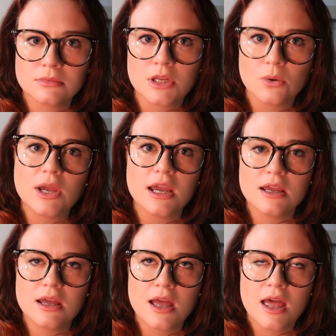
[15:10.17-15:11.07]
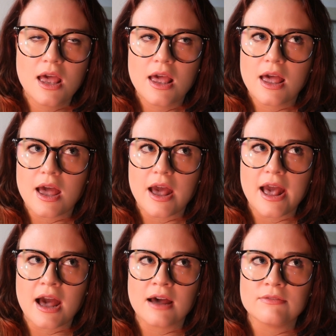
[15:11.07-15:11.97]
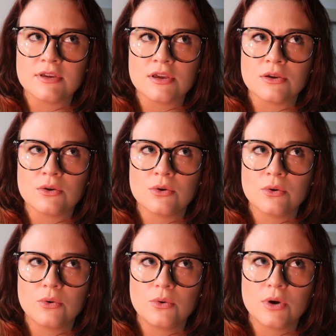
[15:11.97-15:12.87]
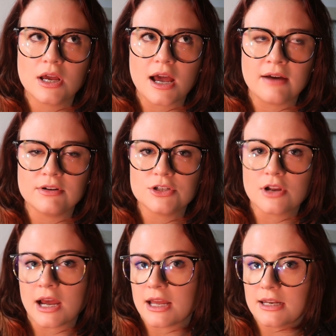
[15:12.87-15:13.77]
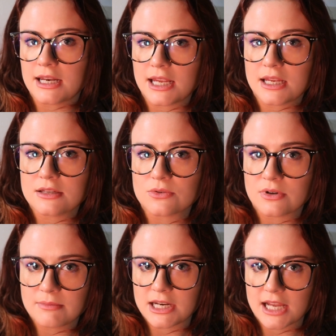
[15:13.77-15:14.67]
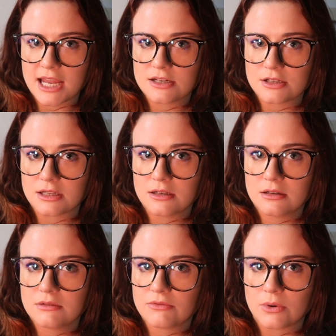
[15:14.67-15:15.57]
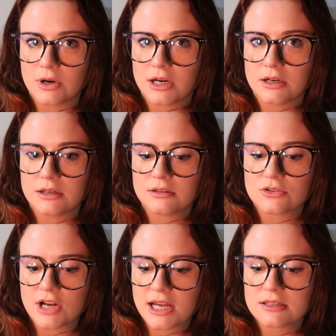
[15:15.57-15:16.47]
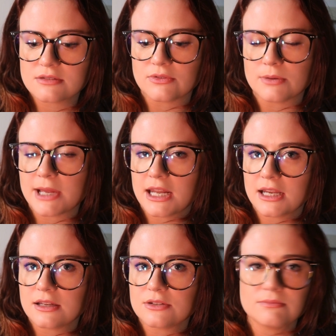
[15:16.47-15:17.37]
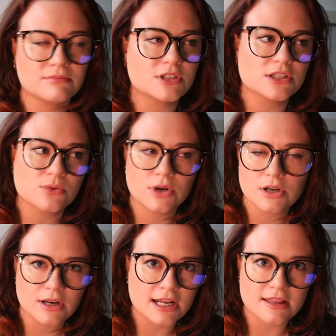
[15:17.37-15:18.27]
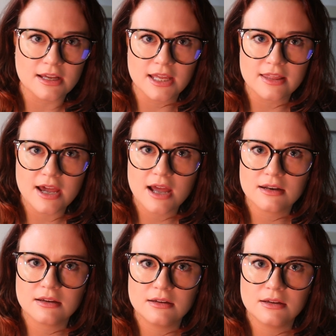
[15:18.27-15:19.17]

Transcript: Okay. Have you ever tried any sort of medication for stress, for panic disorder, anything like that?